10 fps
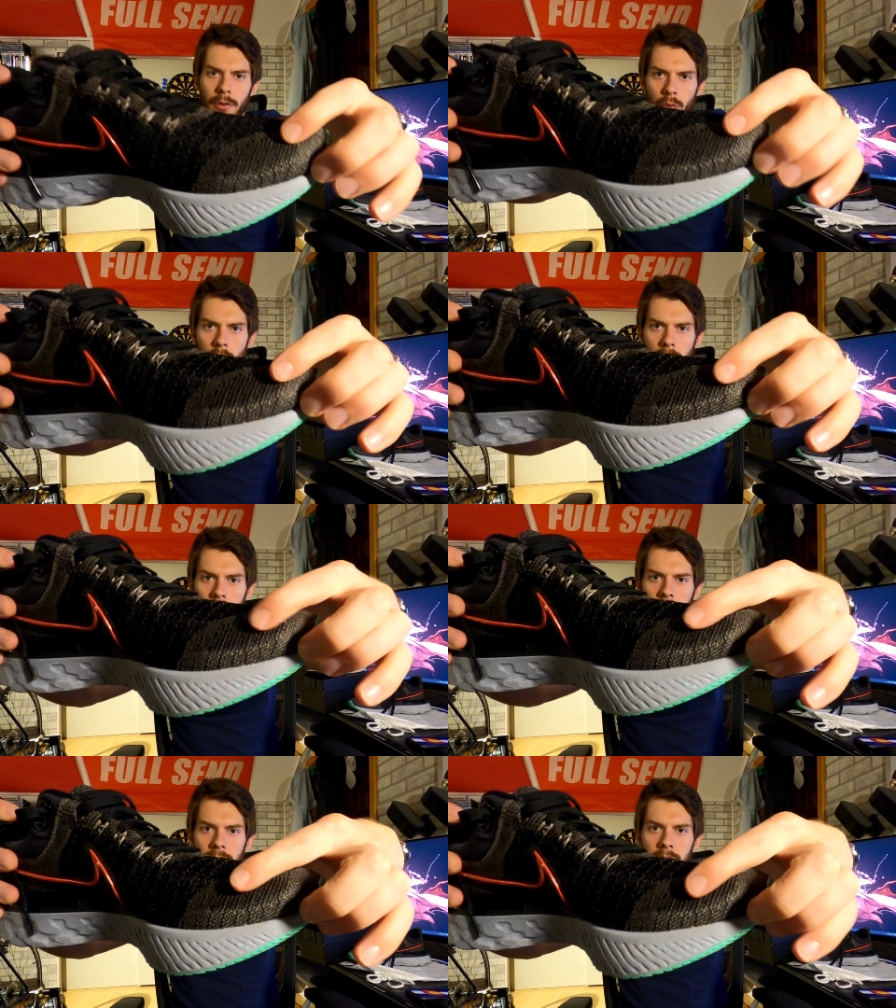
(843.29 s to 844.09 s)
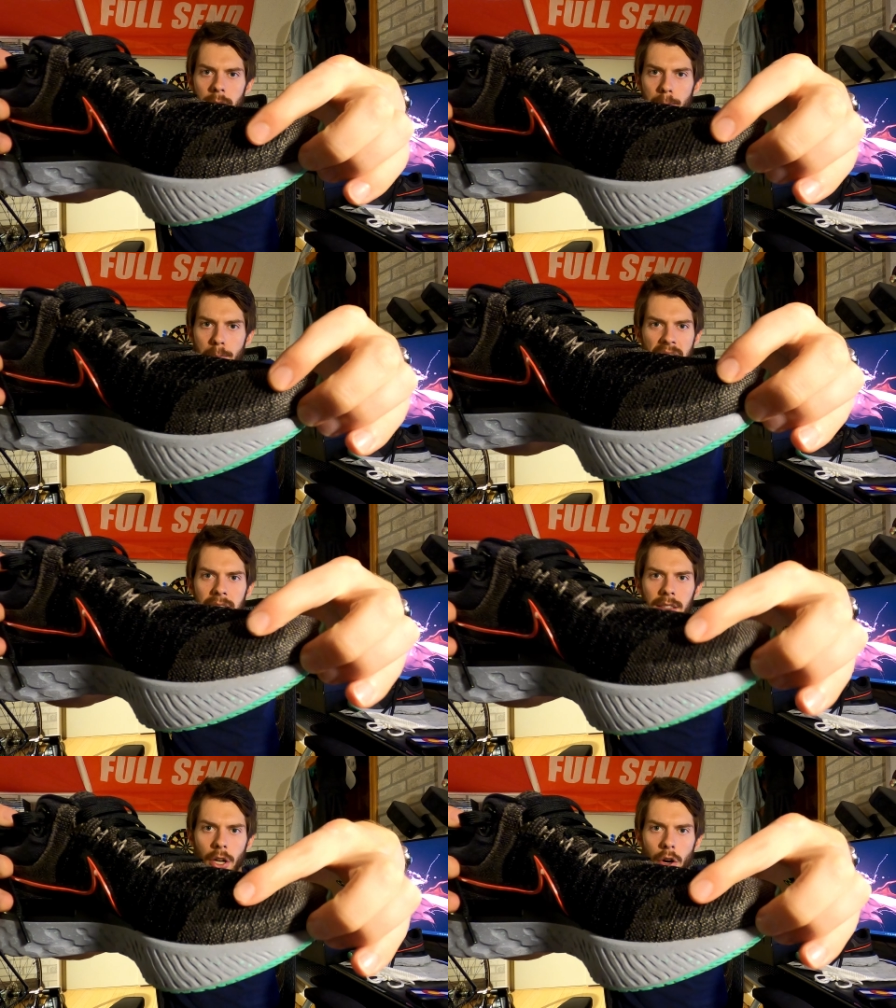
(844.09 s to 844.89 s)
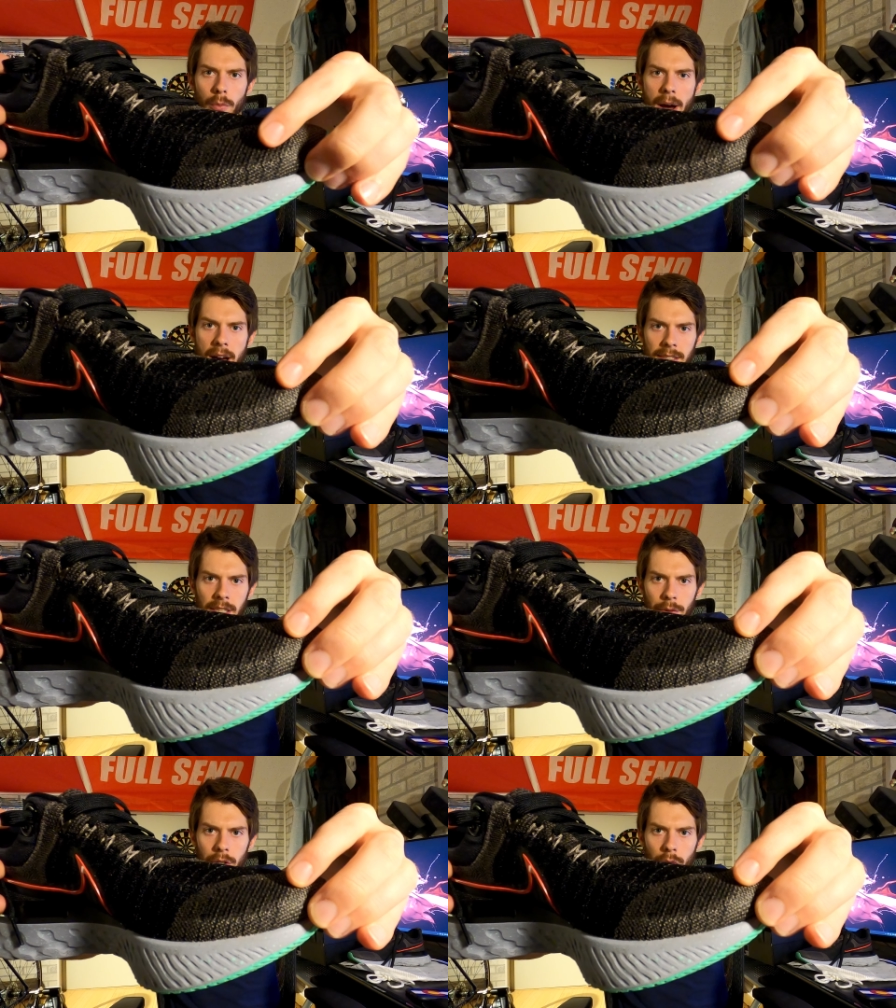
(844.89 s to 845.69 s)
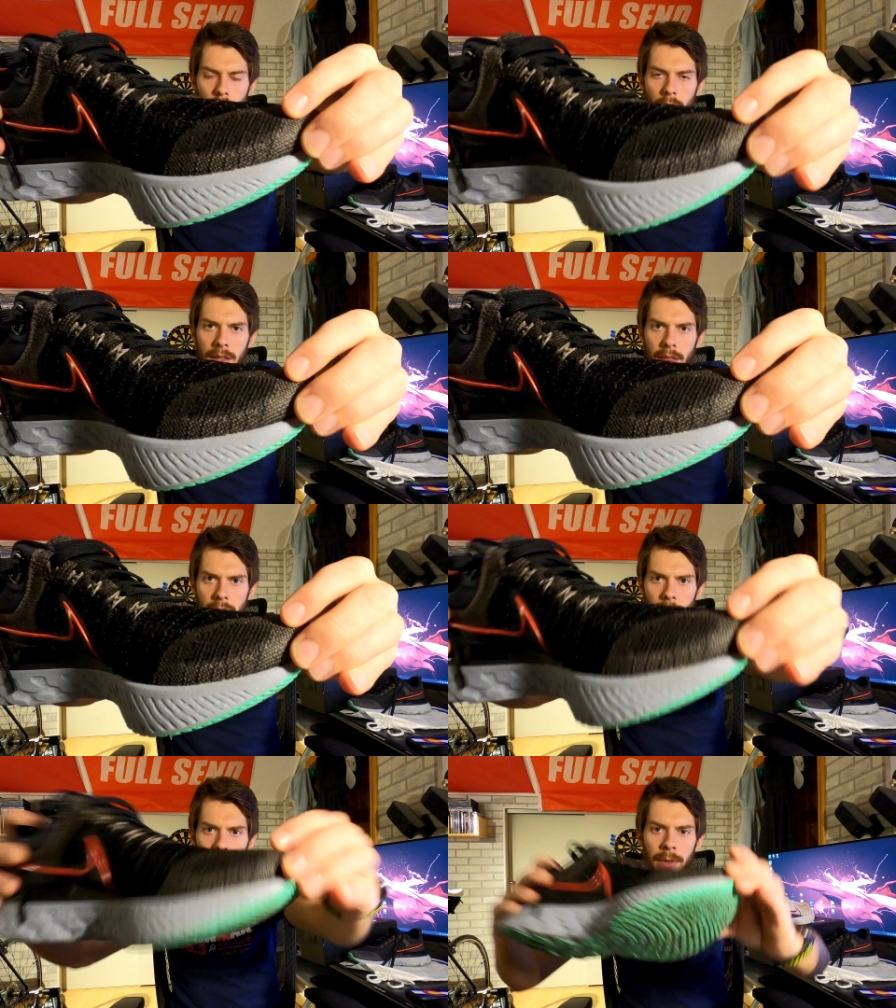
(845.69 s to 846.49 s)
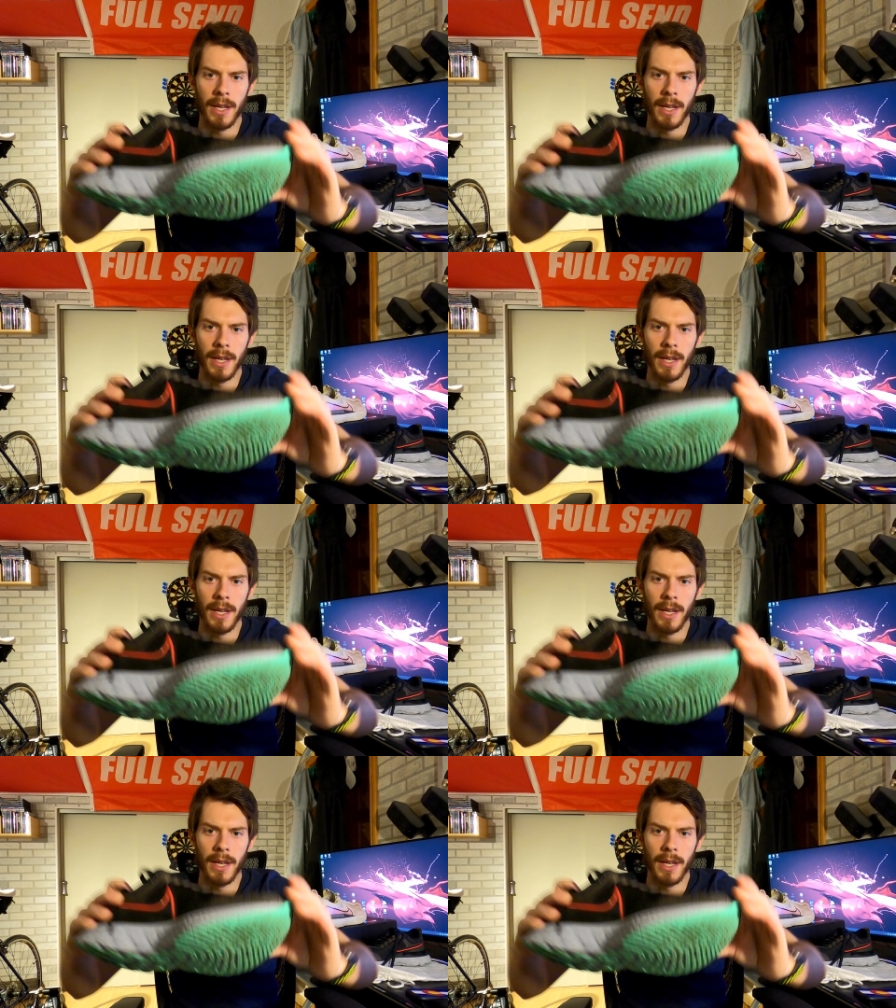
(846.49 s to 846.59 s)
running in the big toe box area right there.